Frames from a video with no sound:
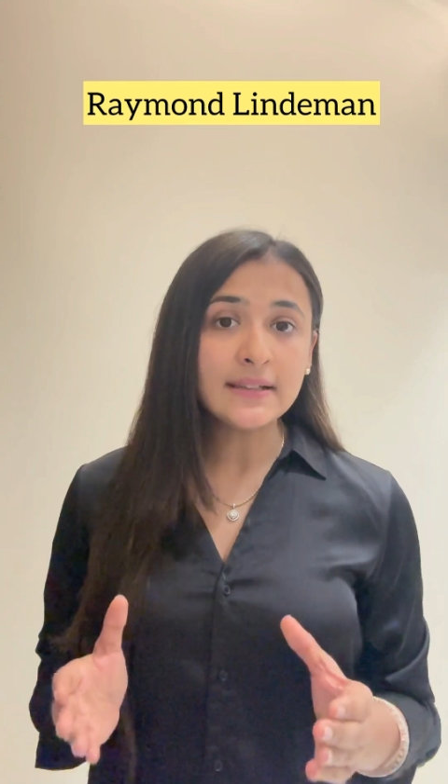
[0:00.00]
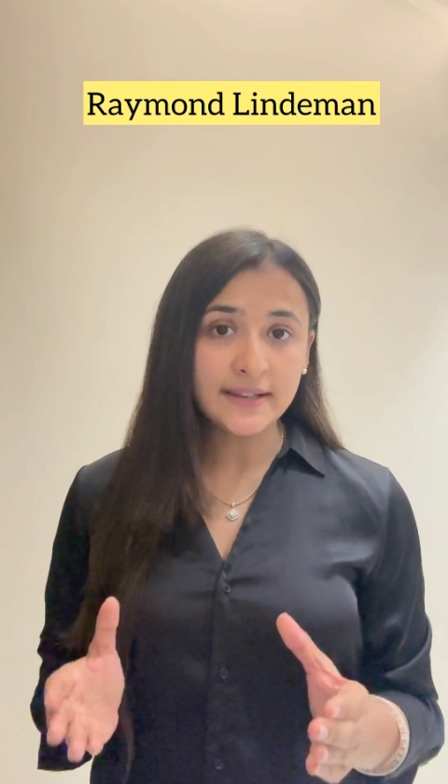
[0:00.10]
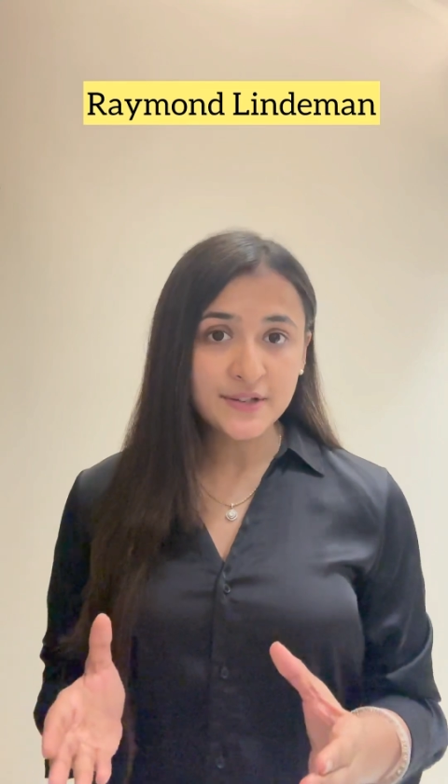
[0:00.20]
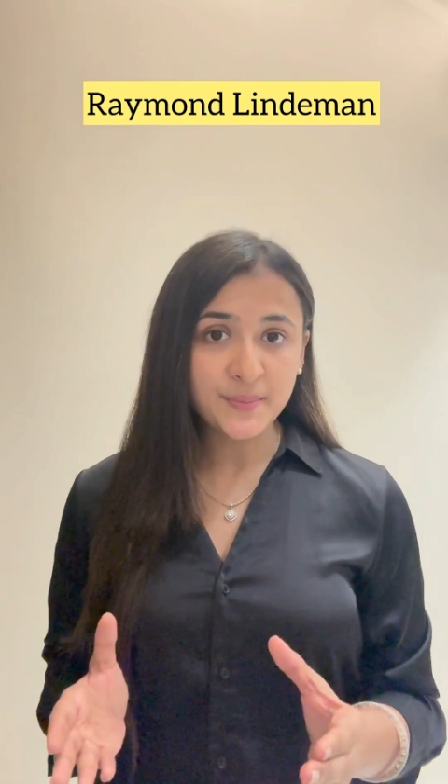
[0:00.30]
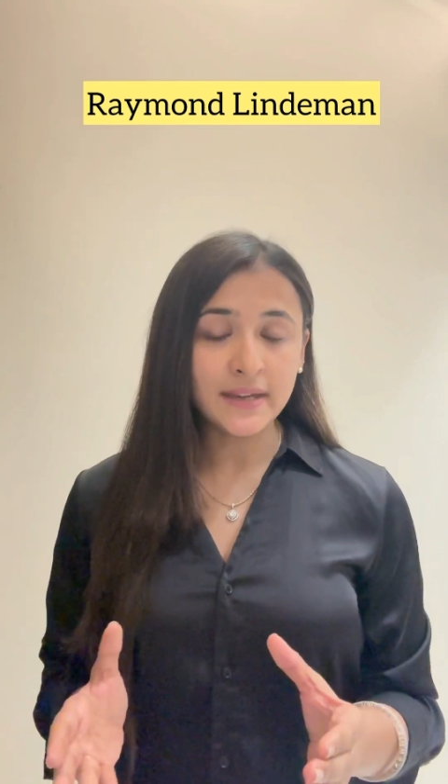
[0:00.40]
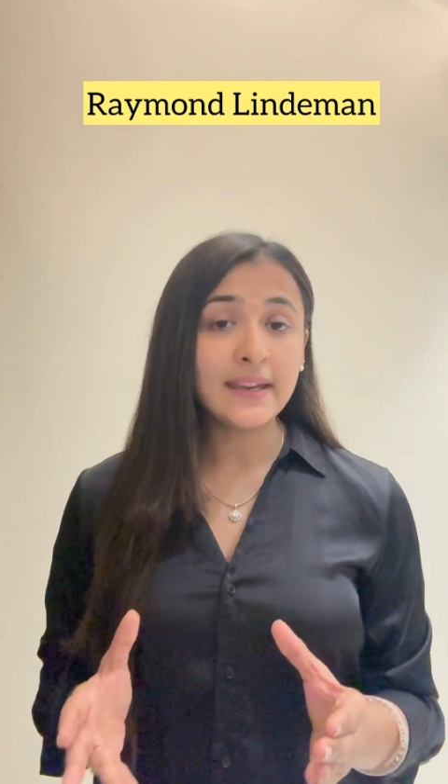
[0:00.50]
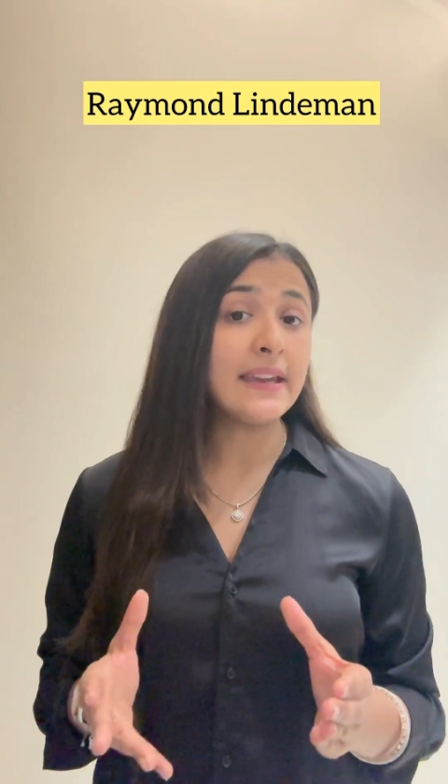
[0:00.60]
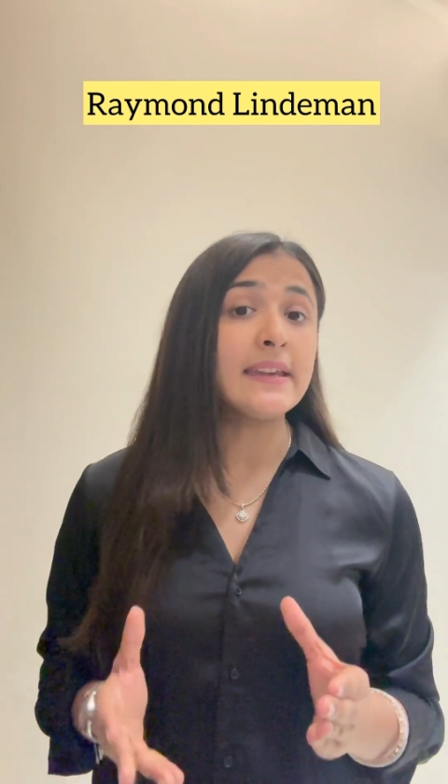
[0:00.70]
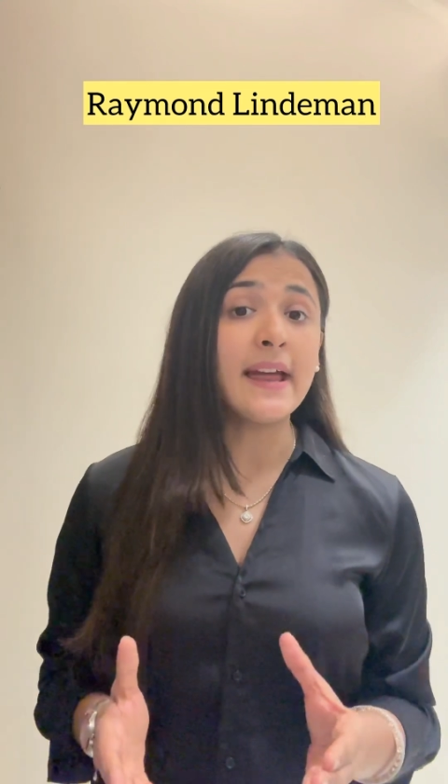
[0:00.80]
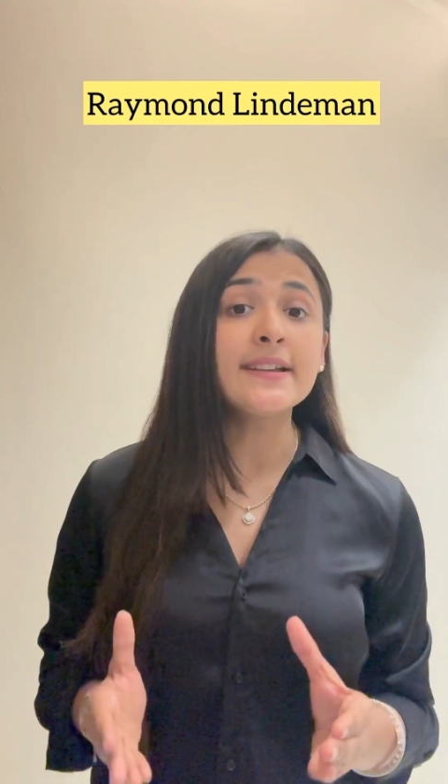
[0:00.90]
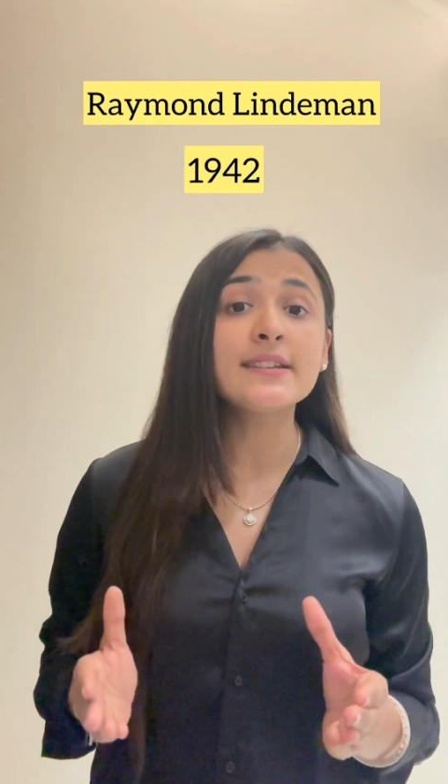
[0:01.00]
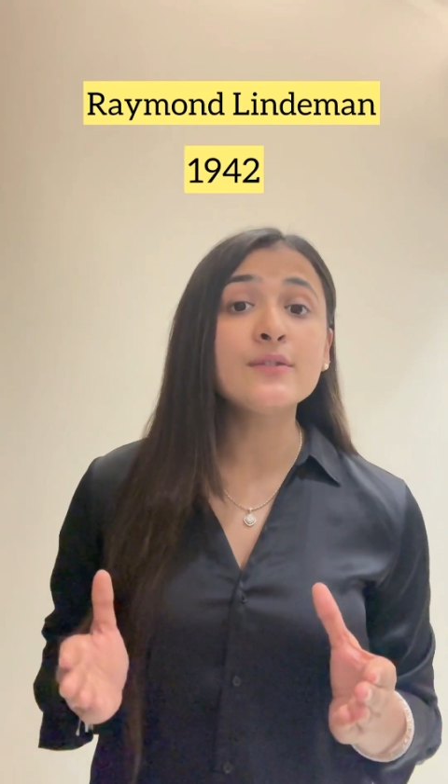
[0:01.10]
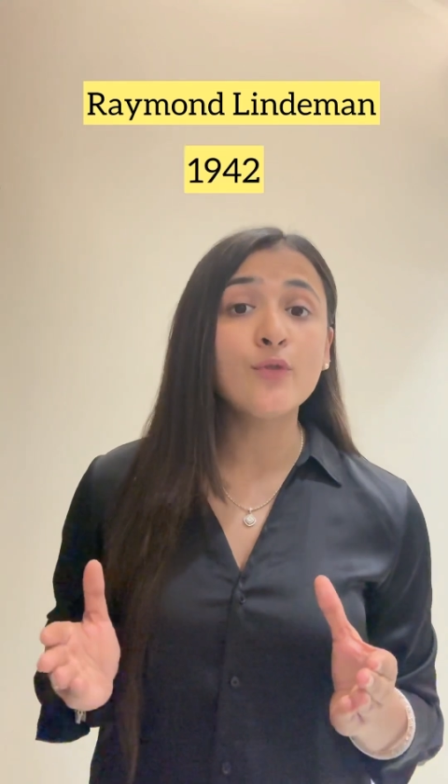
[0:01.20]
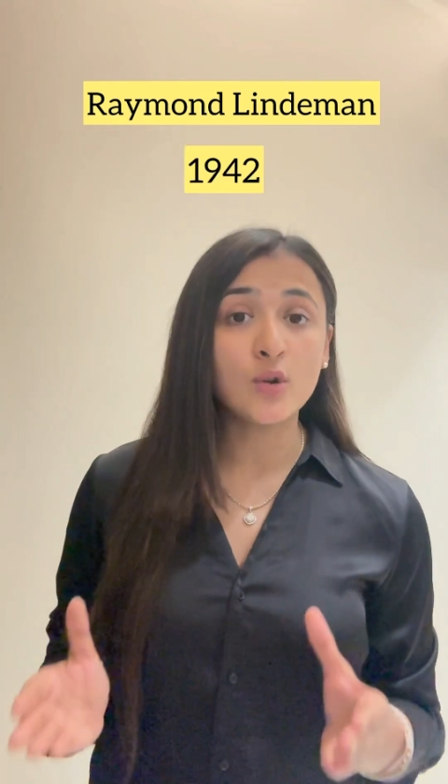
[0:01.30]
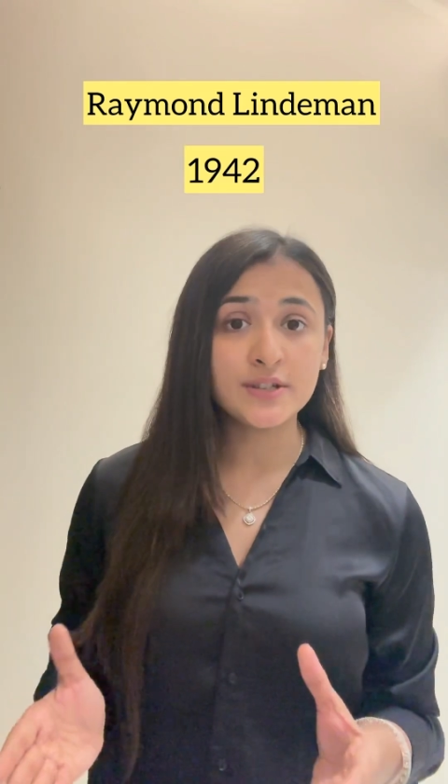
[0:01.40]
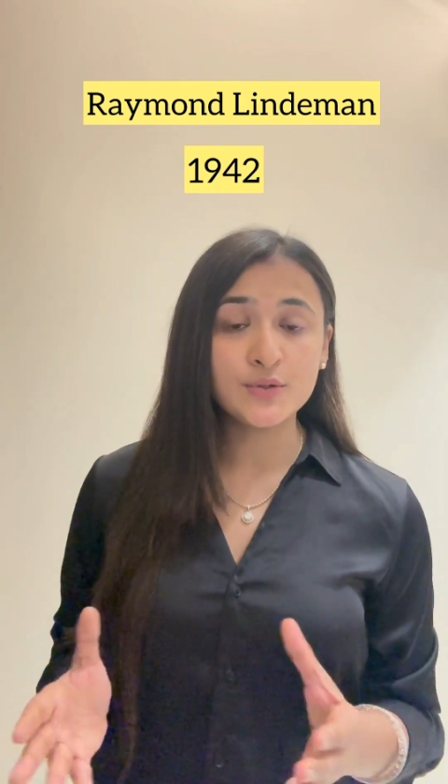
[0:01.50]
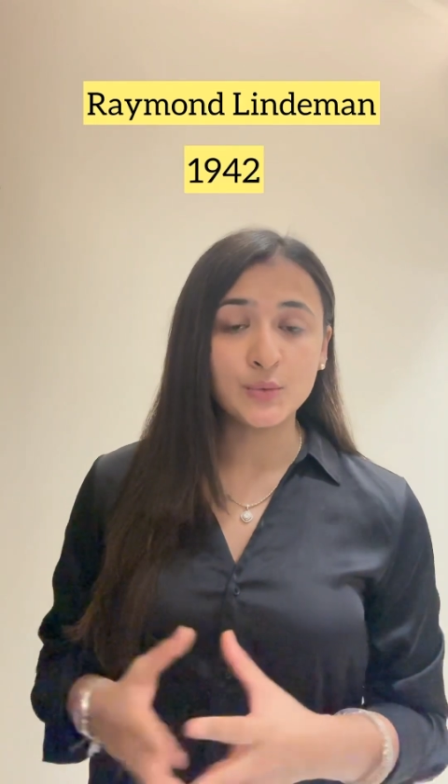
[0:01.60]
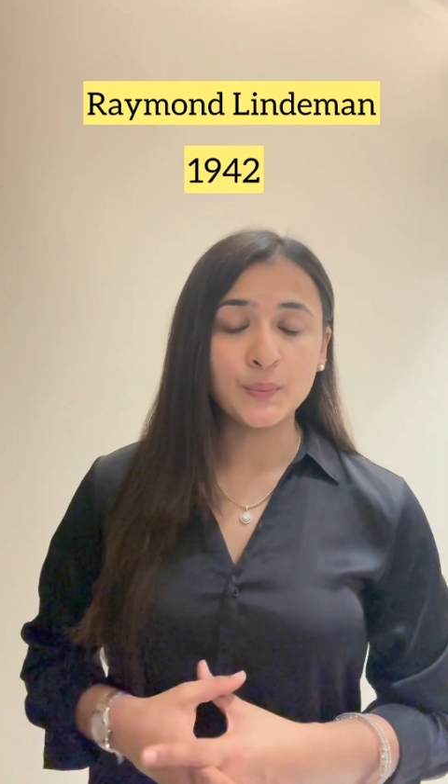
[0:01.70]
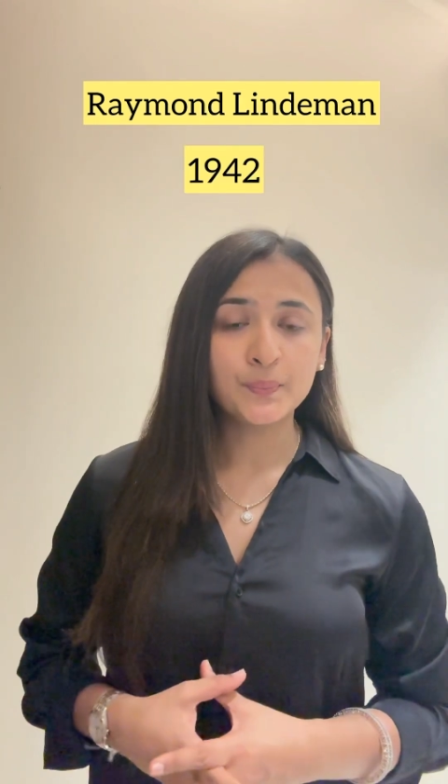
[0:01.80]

Lindman in 1942.